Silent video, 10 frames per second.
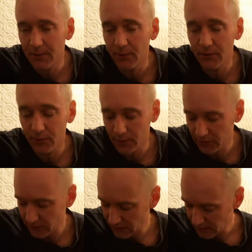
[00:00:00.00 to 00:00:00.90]
which
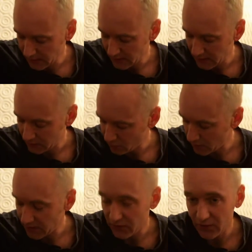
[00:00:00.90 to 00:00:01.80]
was in
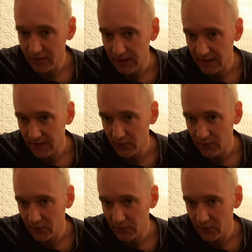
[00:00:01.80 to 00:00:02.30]
2013.